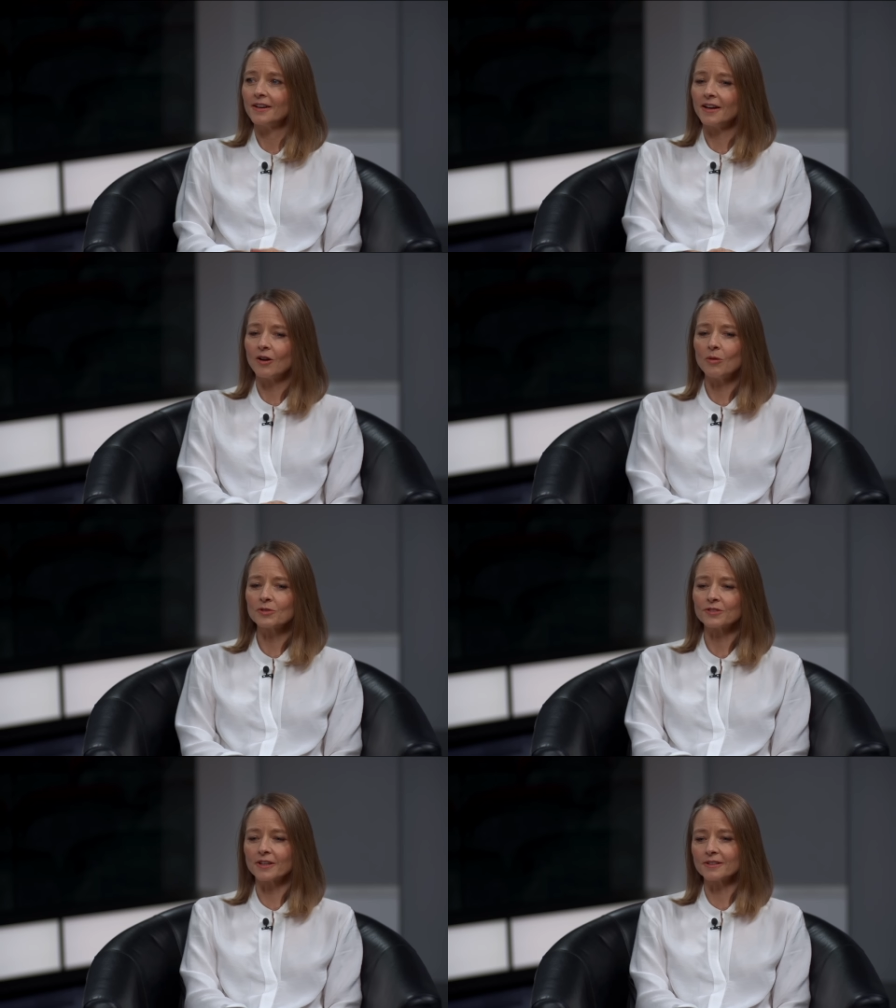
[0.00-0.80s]
uh,
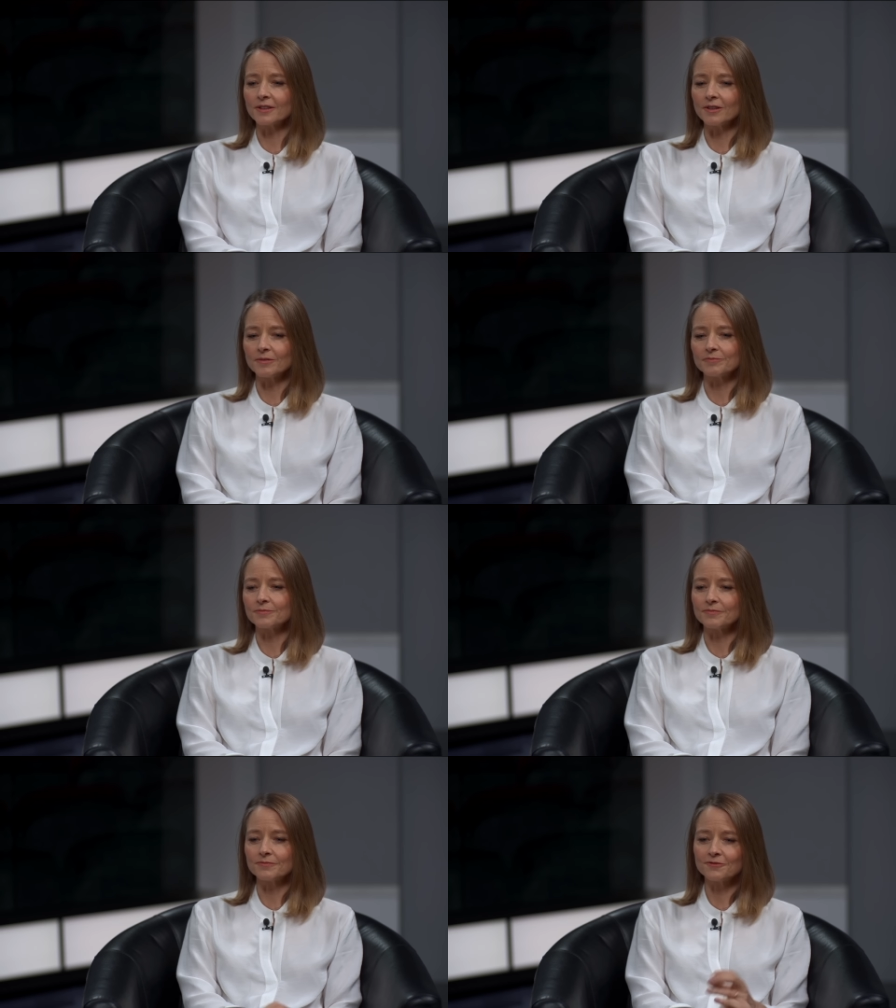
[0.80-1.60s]
almost like a little
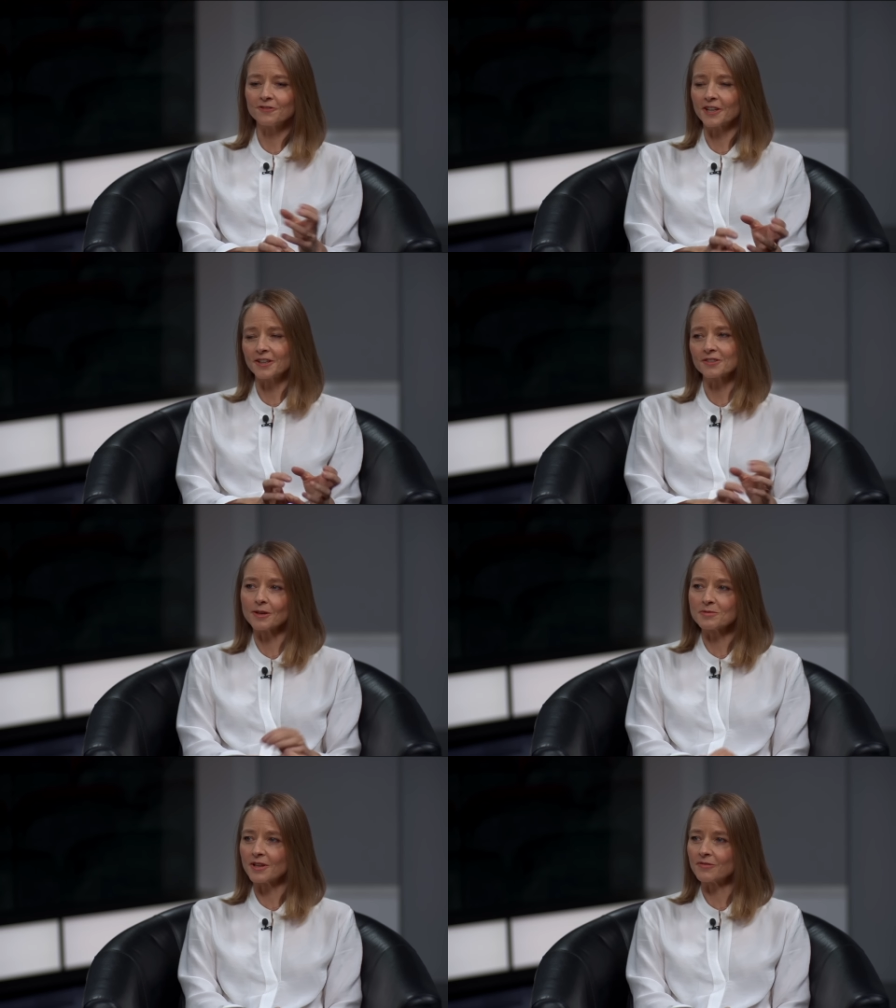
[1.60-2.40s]
funny
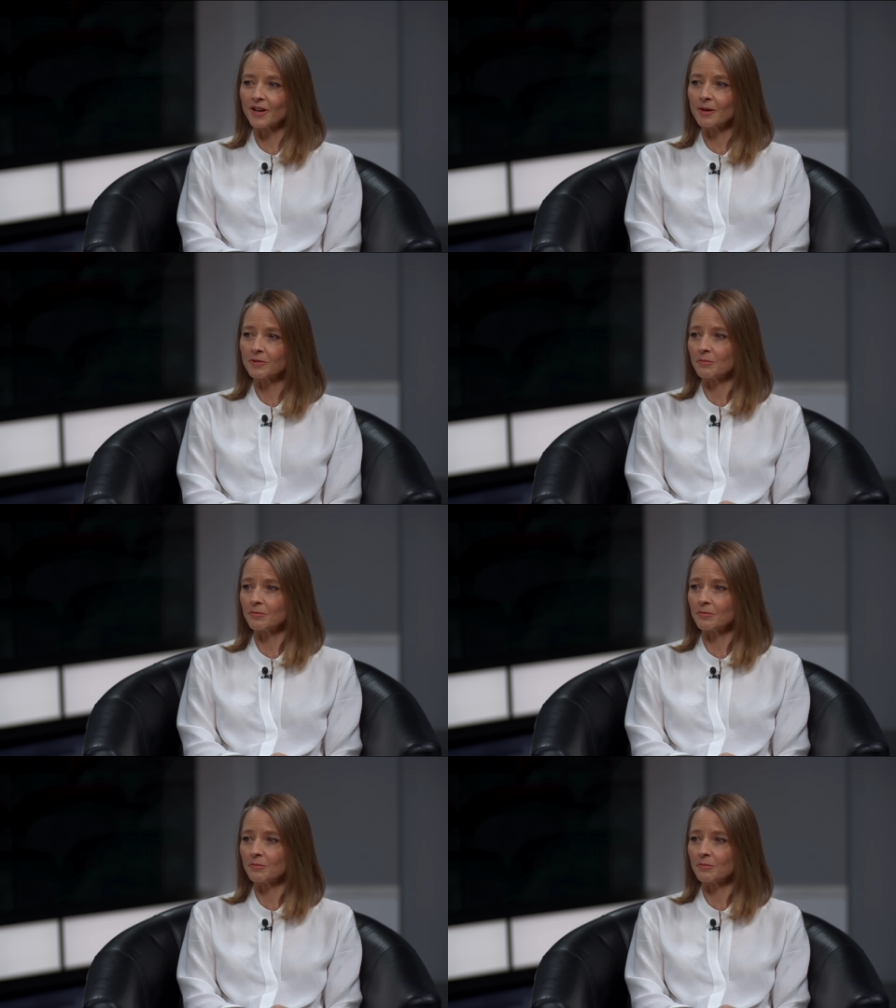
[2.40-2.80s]
subset family.